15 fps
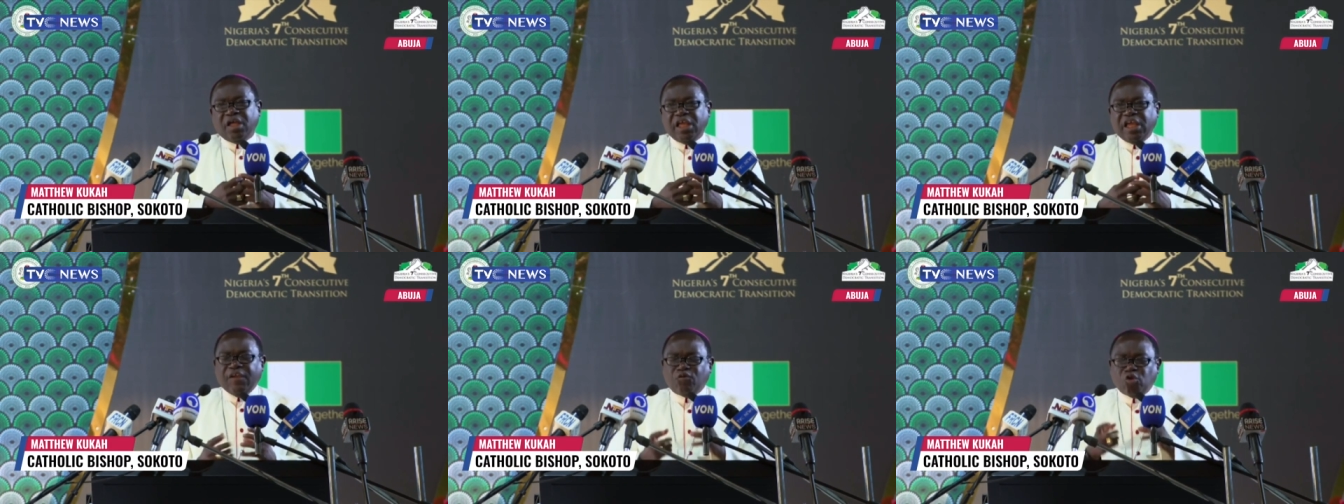
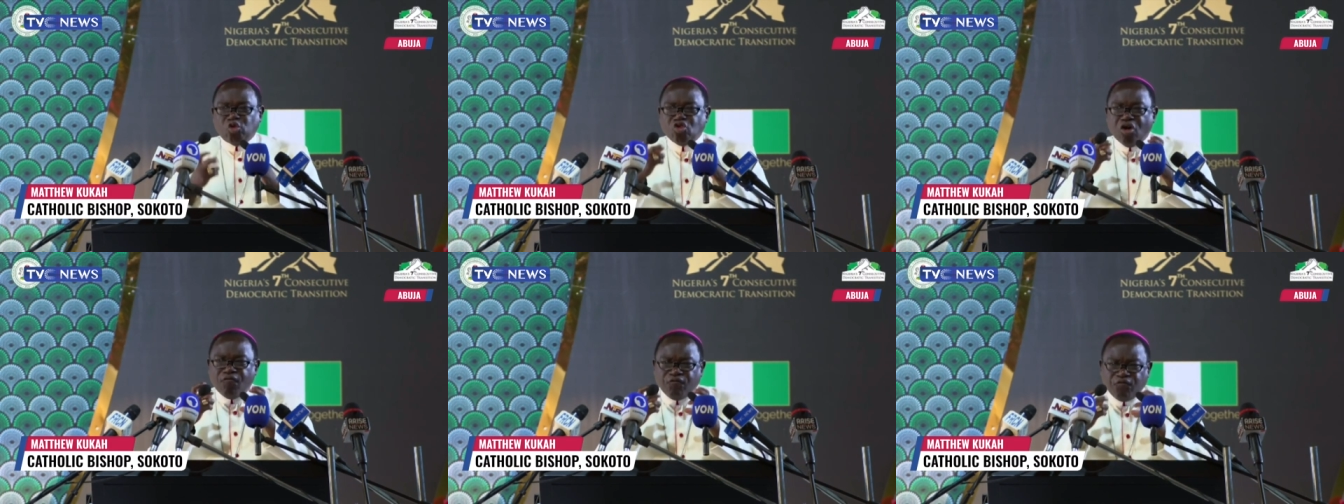if you
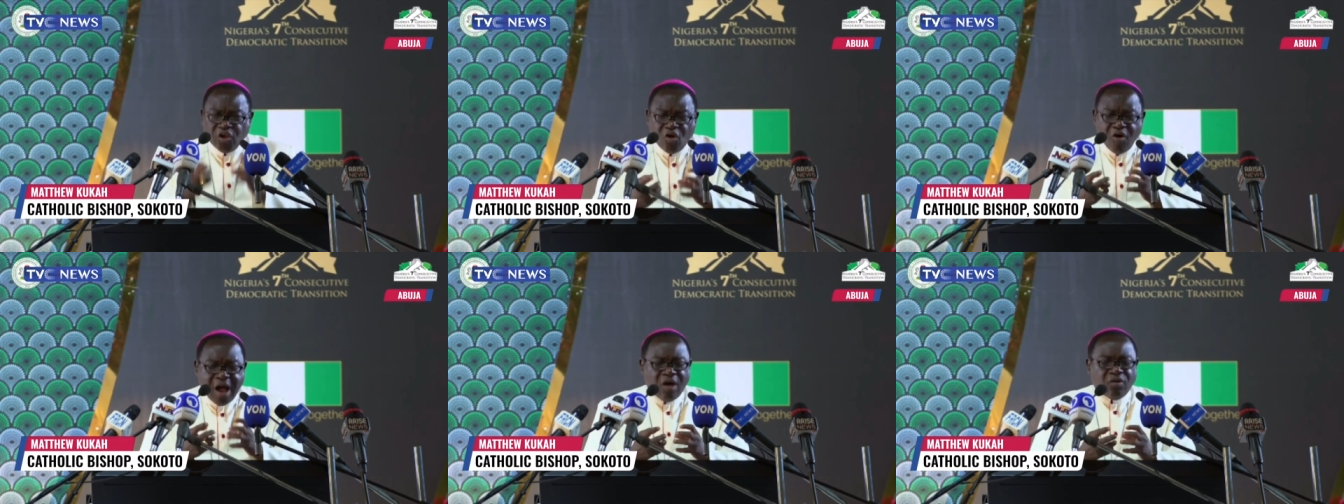don't
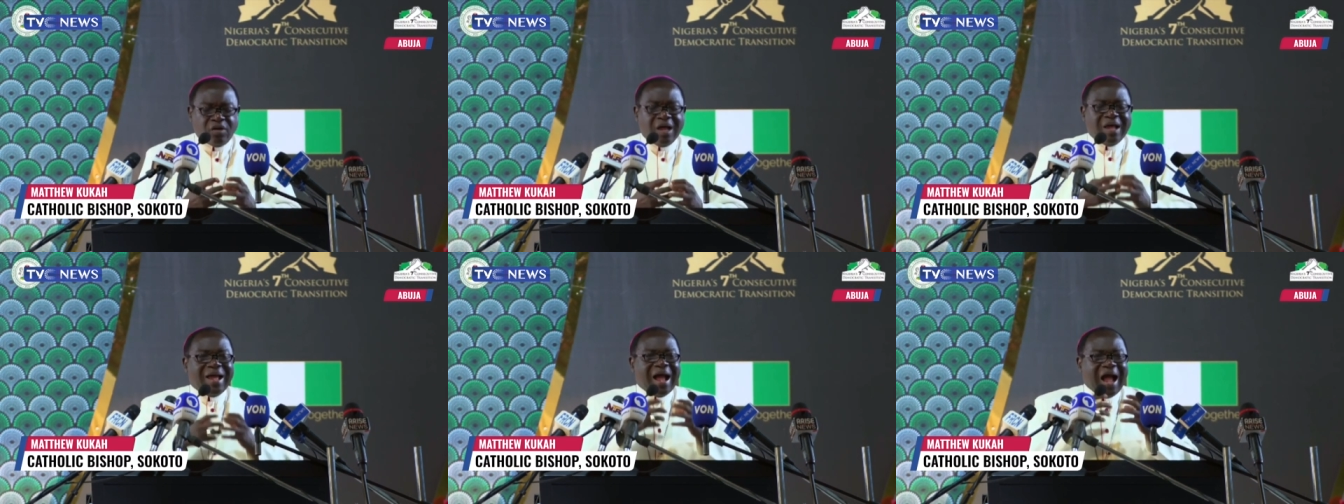figure out
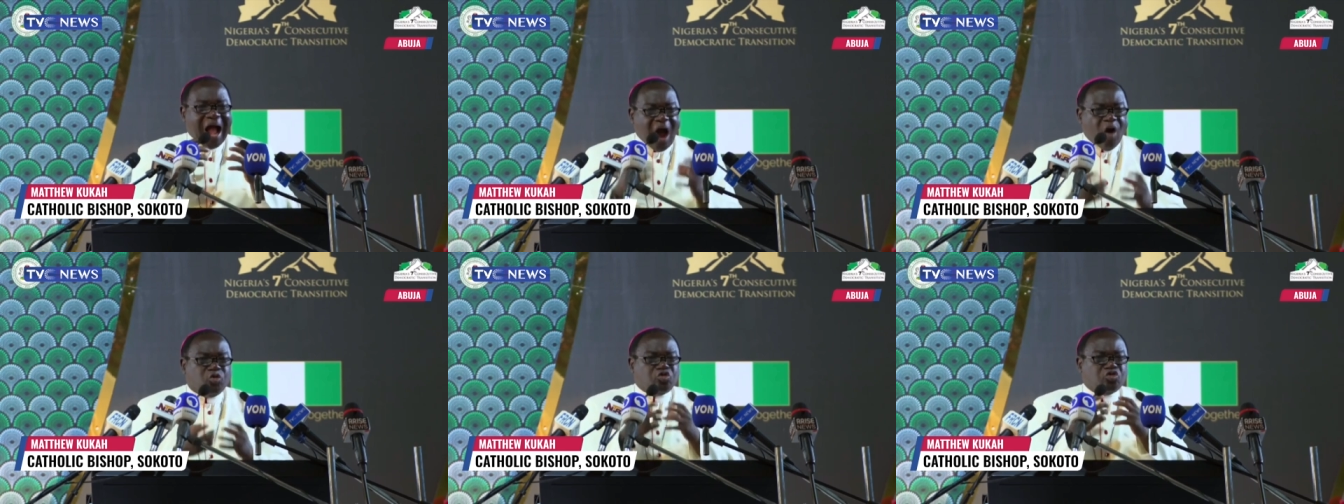
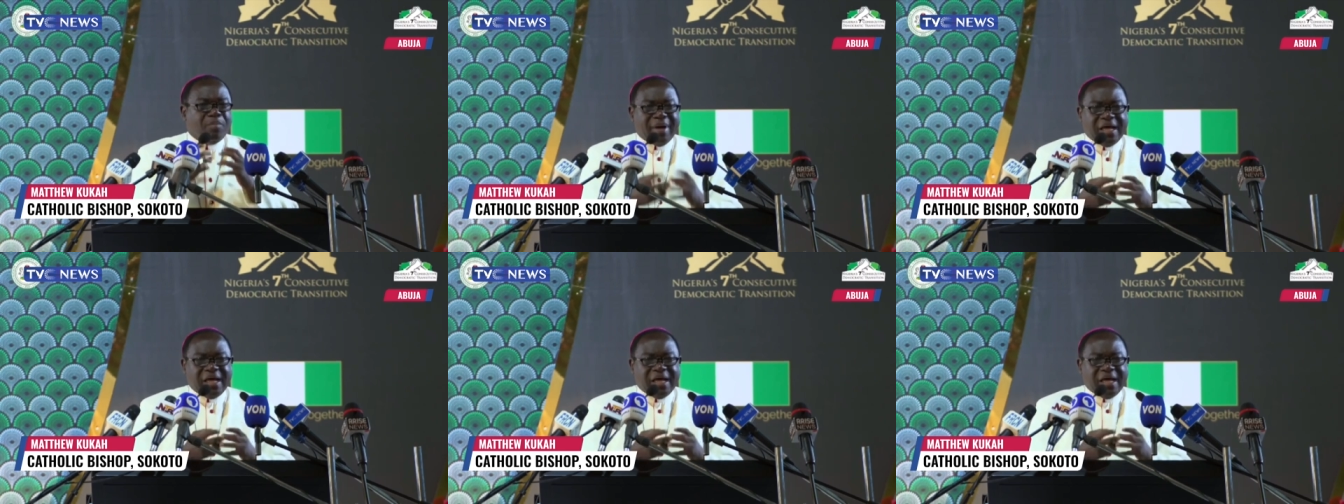how to